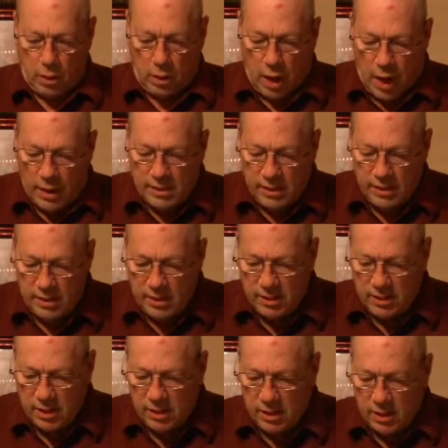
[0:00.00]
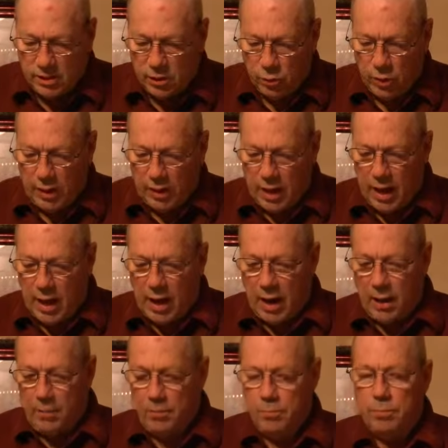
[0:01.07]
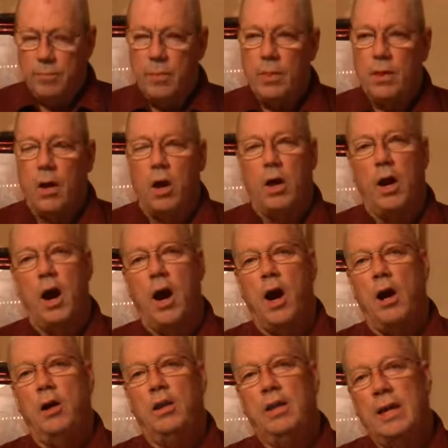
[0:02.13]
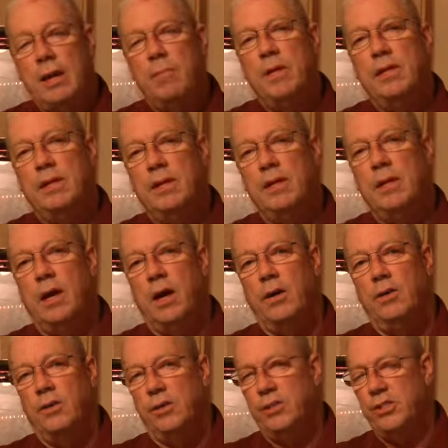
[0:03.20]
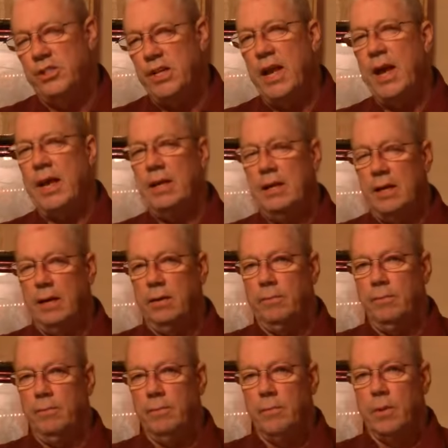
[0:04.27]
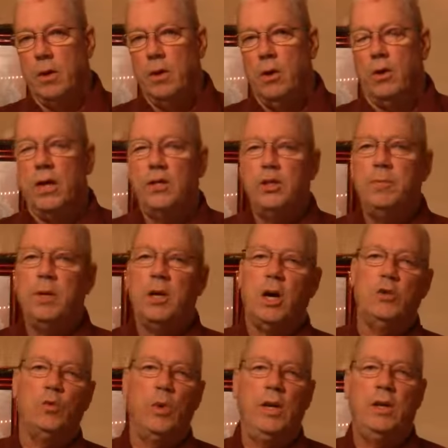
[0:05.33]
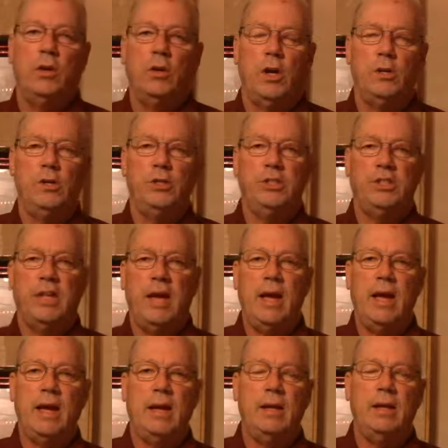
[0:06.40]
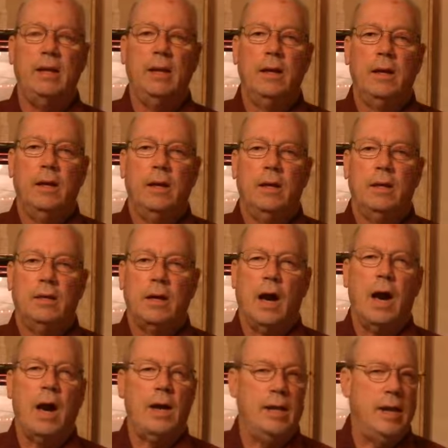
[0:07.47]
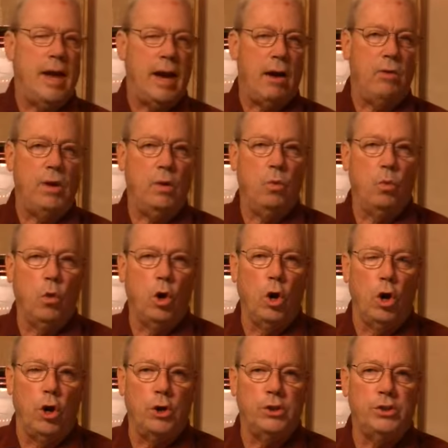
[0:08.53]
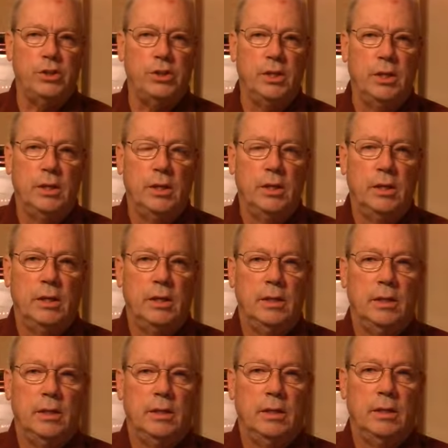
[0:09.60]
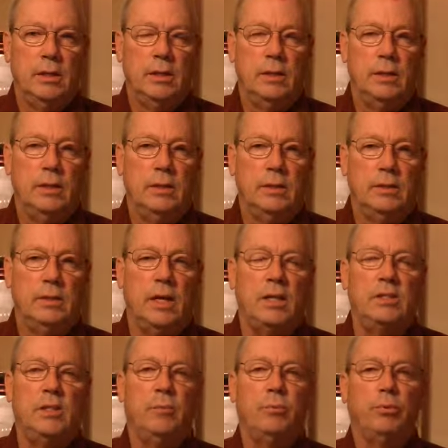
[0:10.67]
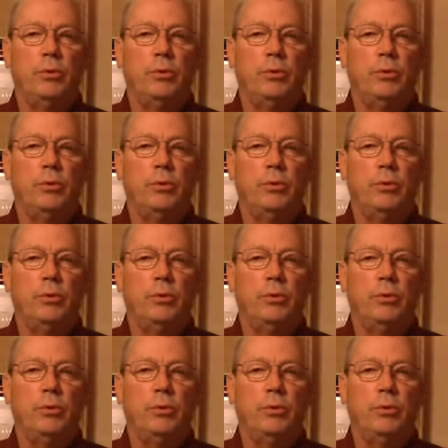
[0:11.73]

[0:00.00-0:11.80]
God's existence doesn't rely on our limited understanding. Okay, just because we don't understand God and how he works doesn't